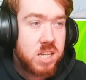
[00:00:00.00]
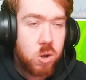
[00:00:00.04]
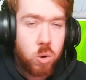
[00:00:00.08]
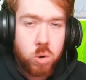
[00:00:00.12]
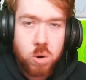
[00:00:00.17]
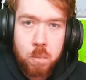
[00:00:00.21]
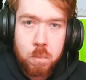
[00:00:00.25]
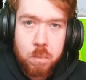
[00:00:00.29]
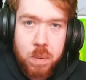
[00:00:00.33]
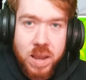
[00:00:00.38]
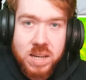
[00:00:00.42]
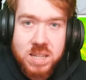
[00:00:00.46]
So
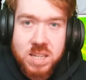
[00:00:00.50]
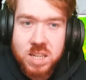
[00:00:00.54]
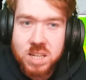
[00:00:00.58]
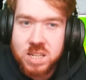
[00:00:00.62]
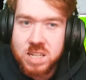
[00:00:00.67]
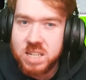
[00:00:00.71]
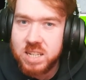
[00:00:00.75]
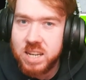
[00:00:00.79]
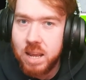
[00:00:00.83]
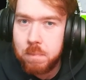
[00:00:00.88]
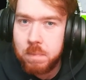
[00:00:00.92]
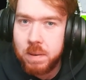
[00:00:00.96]
we'll basically
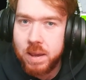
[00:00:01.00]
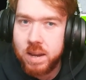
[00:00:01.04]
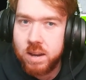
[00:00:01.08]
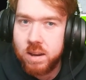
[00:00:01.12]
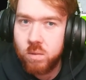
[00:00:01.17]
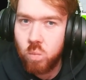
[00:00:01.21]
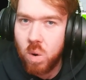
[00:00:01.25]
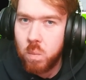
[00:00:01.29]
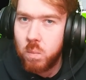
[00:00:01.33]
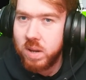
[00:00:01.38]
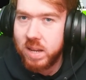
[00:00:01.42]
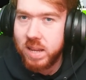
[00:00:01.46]
skip
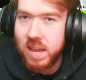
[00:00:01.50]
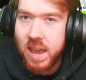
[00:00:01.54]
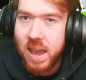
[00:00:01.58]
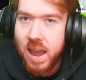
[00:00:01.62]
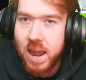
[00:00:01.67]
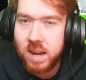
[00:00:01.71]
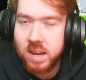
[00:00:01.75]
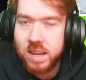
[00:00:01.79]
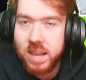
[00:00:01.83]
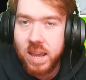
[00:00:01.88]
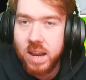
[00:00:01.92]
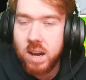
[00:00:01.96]
in 1 week
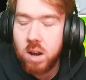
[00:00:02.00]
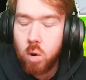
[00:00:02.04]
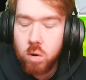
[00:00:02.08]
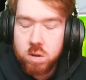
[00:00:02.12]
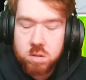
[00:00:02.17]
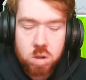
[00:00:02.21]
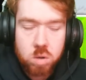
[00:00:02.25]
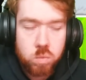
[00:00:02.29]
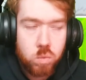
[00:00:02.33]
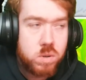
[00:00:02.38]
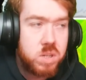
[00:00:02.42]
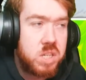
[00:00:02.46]
ahead and get
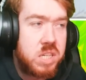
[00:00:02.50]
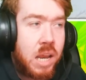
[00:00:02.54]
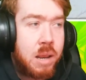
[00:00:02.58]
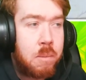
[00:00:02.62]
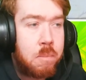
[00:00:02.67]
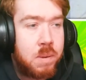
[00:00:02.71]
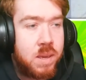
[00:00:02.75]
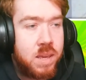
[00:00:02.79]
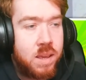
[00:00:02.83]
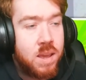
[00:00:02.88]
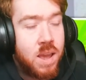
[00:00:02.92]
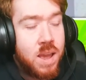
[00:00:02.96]
closer towards
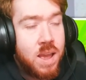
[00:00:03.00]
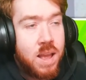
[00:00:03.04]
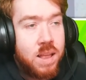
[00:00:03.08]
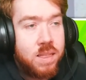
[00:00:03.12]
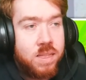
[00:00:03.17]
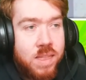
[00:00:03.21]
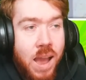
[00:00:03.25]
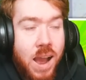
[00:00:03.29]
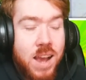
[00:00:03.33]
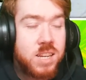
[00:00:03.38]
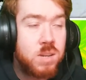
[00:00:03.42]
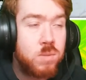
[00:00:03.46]
JP.
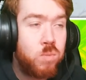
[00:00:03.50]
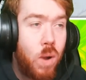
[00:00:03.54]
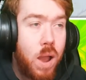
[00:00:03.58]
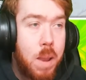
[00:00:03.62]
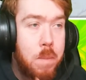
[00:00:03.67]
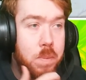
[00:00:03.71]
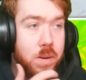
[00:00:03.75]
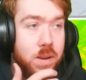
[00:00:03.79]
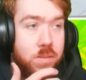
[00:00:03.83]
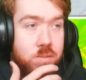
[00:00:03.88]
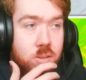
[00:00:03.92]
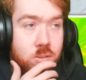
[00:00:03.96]
That's what
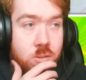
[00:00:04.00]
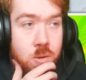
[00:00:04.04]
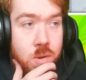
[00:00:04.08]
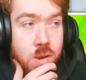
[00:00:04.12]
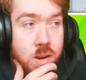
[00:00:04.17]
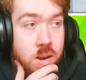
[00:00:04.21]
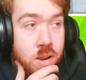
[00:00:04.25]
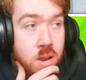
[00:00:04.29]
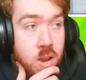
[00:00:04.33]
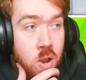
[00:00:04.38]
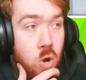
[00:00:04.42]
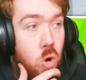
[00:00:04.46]
I believe they're
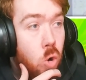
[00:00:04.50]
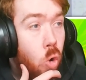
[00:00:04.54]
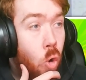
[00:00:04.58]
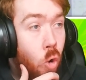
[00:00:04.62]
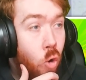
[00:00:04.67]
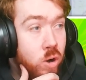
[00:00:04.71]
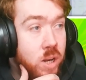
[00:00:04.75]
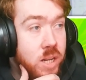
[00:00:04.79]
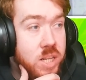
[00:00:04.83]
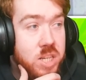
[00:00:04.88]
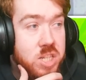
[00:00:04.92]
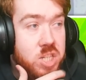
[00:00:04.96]
doing,
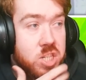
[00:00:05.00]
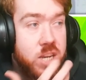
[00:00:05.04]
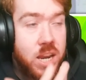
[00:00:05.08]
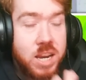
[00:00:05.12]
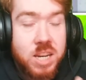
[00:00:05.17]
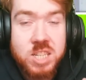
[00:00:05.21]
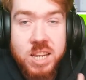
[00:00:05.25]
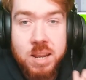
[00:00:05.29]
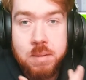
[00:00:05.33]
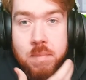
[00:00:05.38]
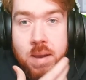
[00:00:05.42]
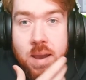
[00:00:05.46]
or they just
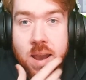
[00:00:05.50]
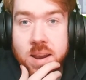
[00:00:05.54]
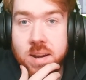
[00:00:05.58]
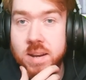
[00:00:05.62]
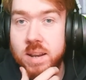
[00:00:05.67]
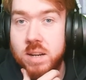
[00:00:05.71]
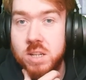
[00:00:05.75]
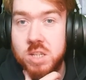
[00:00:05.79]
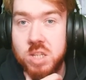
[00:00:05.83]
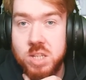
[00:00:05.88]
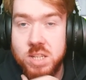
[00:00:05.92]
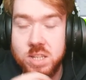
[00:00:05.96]
changed their mind
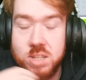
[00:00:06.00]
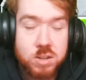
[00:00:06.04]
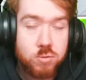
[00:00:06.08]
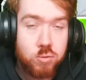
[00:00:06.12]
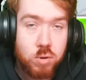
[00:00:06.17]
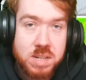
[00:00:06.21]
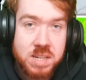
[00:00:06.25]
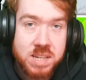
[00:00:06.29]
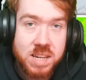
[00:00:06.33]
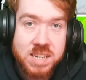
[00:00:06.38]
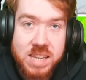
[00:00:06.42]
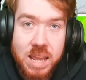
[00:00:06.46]
and she just
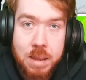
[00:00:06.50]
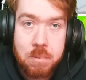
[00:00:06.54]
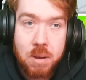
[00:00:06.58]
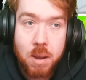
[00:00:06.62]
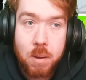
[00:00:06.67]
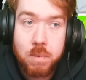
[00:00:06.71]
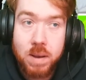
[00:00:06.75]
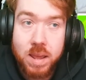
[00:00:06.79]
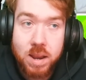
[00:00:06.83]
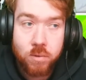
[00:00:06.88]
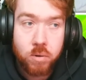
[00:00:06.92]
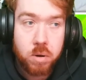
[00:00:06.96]
recently step
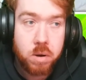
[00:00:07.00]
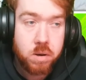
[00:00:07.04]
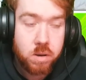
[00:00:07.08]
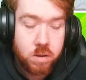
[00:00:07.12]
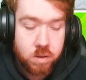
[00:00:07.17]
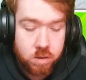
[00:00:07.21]
up. up later on.